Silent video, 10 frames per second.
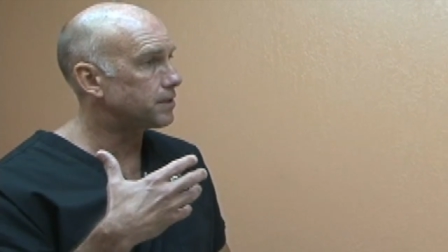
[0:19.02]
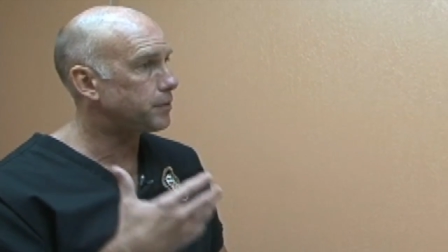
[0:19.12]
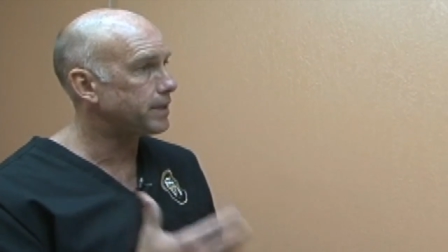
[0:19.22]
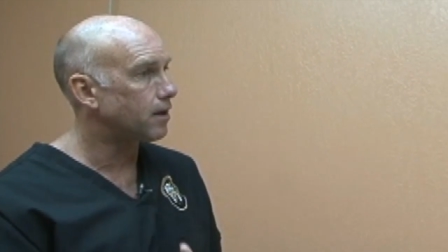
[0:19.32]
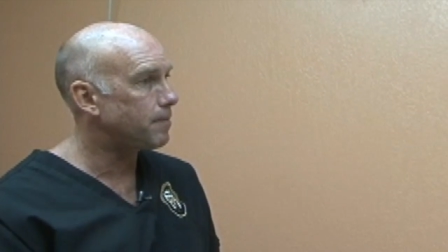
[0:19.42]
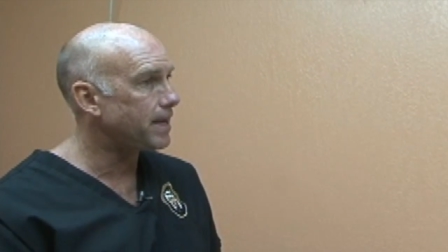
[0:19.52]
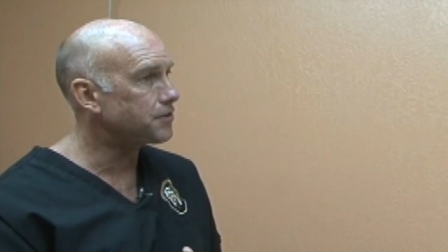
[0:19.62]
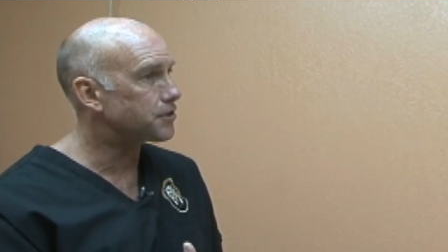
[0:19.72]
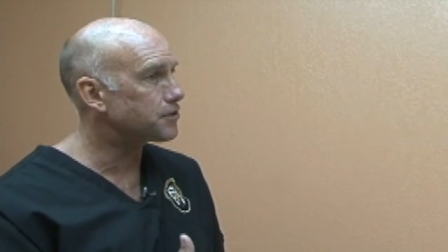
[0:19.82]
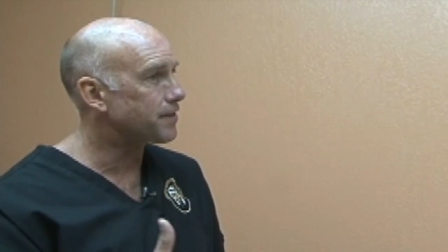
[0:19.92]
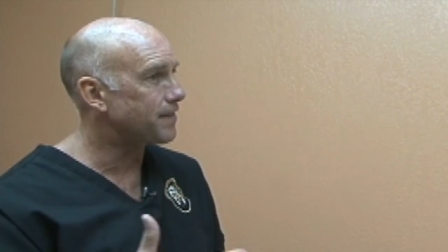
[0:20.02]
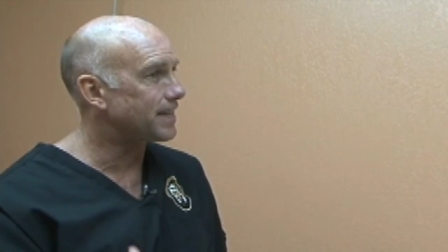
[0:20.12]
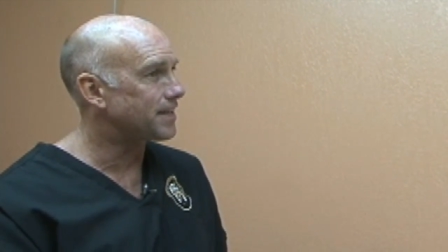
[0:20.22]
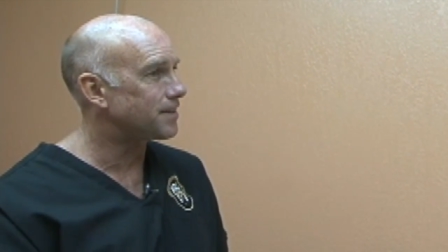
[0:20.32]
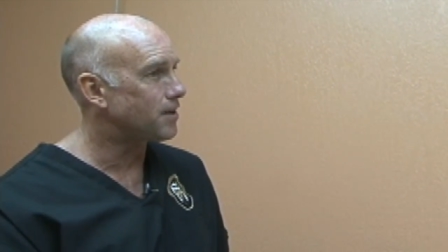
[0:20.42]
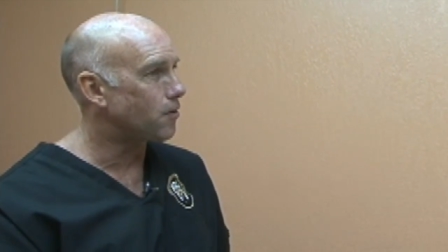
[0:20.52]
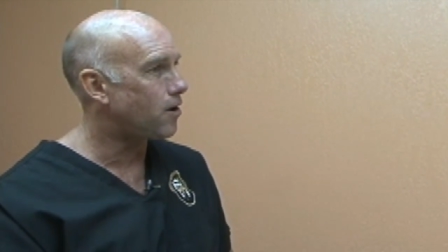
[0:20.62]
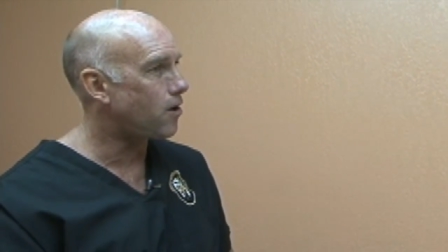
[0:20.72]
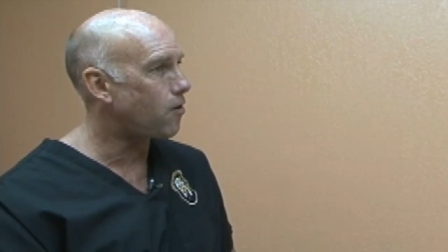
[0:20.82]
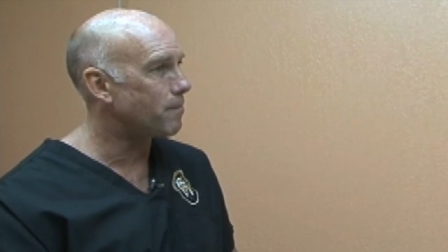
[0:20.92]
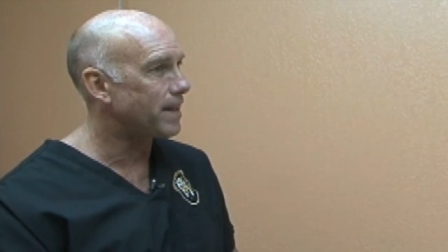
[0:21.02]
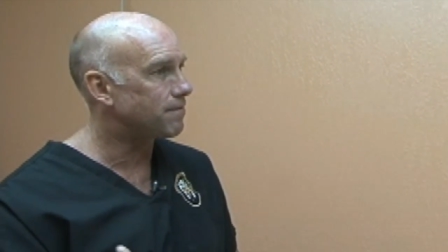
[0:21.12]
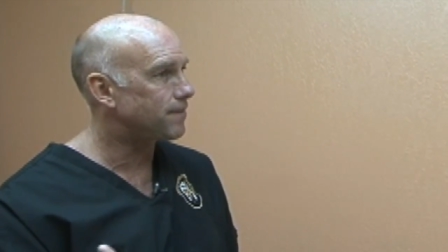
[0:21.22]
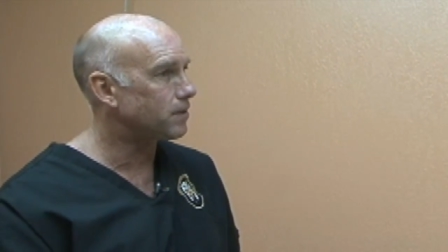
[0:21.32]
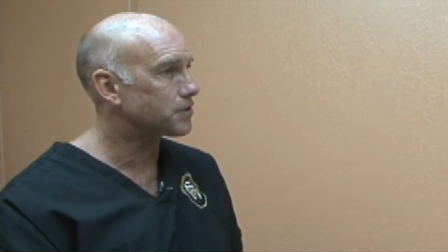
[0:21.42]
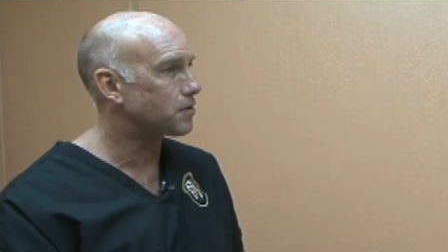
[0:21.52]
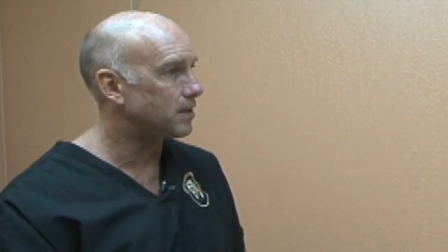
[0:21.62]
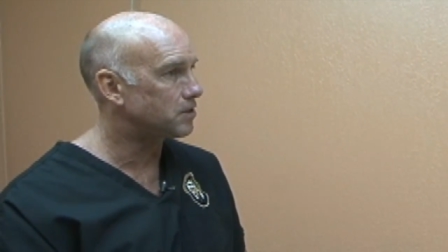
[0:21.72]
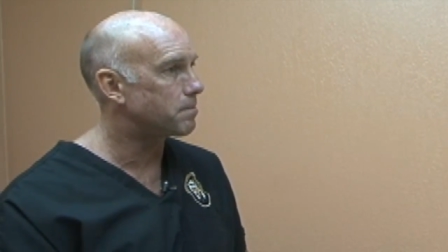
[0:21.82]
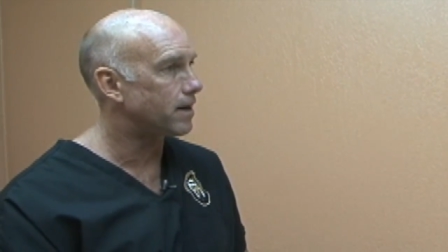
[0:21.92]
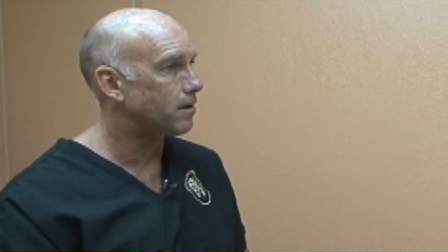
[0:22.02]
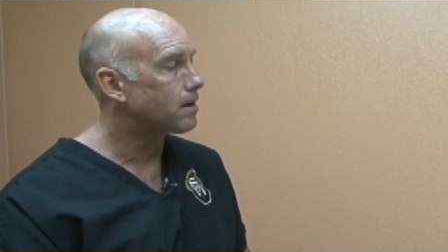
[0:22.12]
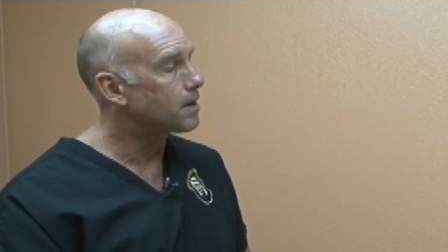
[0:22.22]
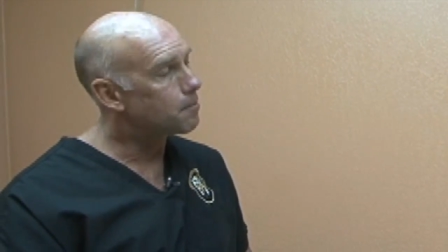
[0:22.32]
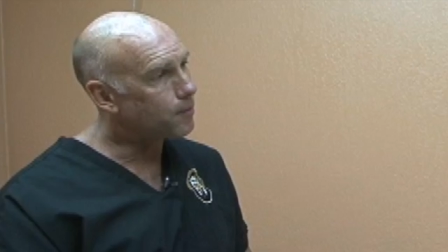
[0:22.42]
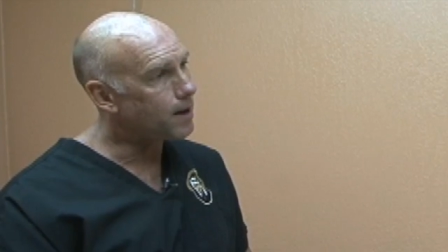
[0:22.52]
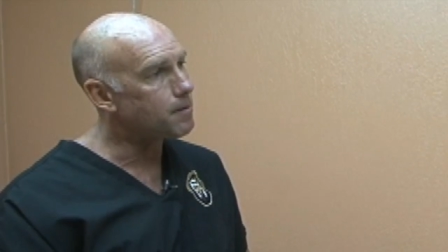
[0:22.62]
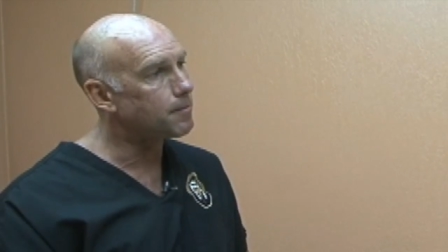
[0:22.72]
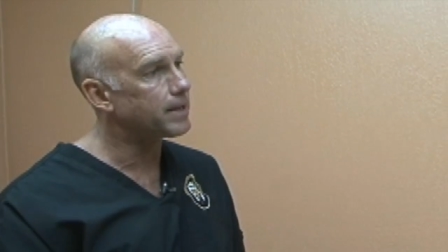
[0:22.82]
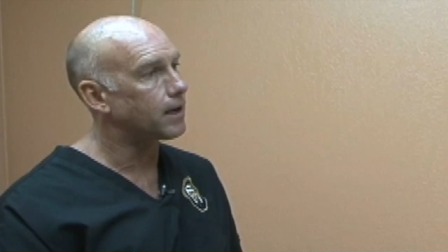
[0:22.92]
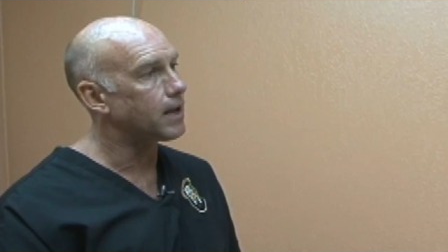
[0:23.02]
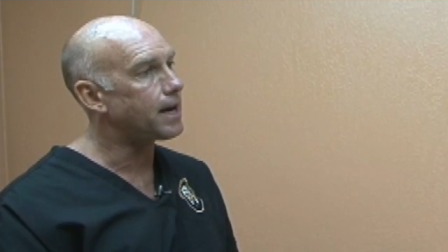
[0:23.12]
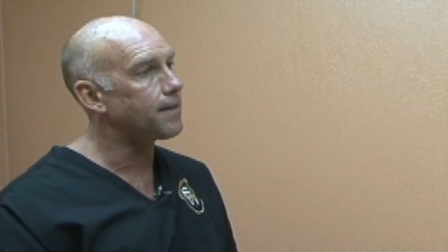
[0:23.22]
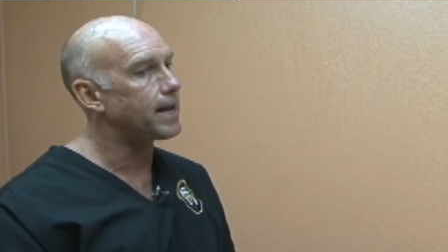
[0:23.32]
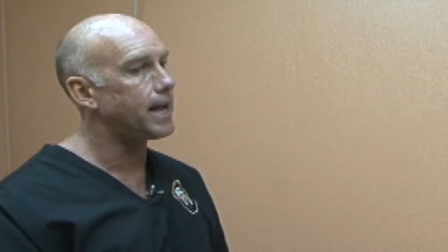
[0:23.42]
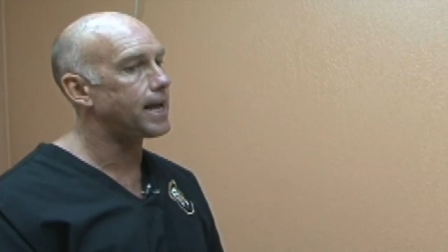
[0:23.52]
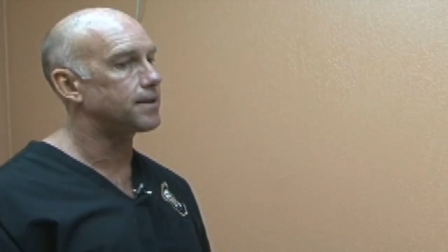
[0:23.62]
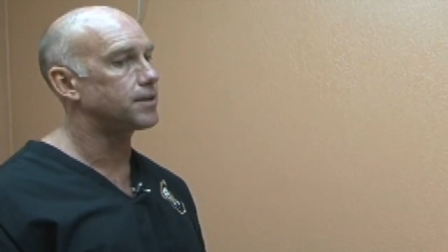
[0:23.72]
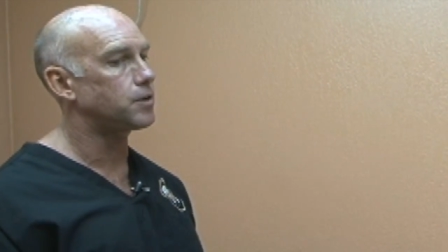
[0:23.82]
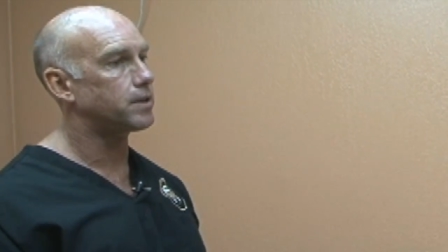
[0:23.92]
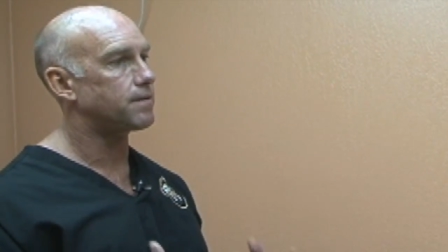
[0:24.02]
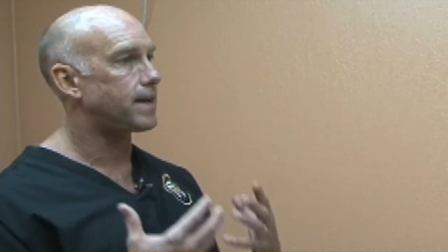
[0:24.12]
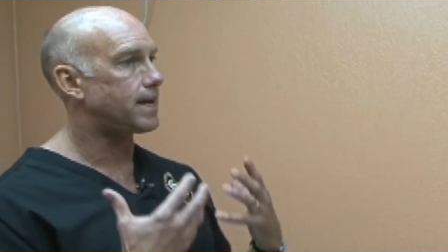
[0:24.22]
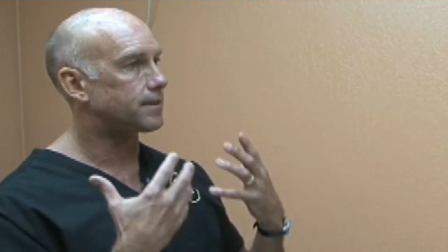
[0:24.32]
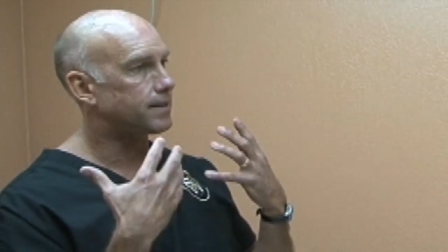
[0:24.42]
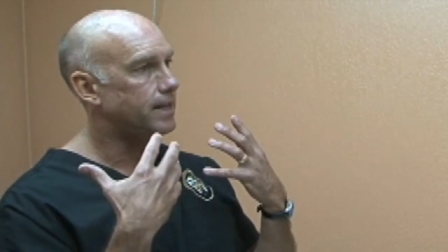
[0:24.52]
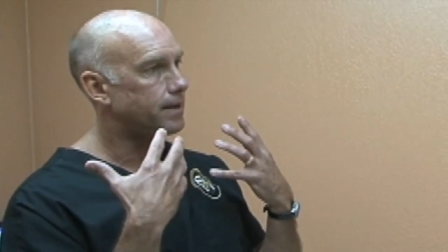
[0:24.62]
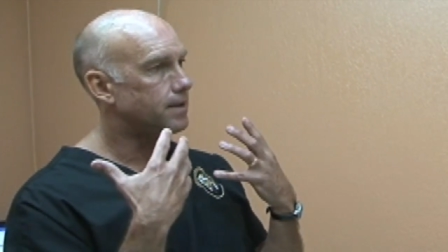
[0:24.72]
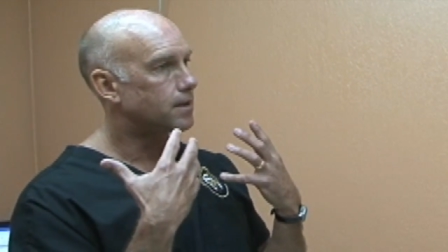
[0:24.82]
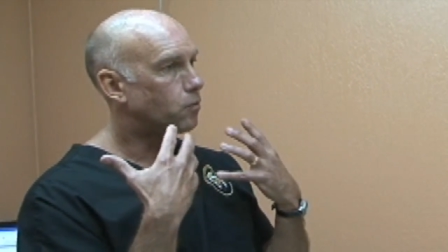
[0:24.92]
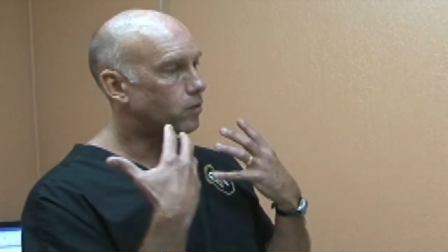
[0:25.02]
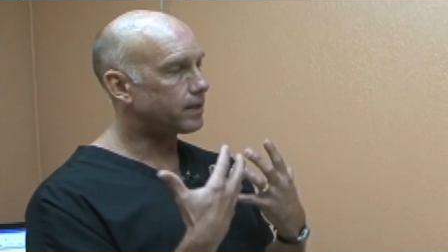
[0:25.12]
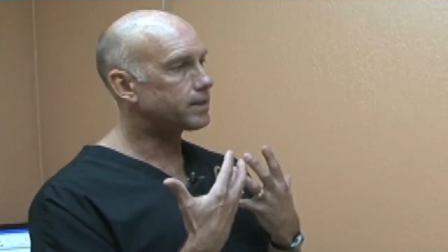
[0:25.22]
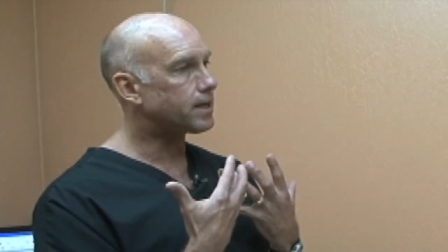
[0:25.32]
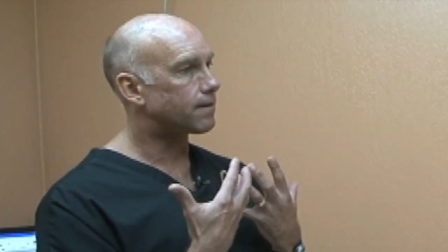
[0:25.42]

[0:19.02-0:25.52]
we would treat our patients and they'd go home, they'd feel so much better. Probably a lot of that had to do with the fact that they weren't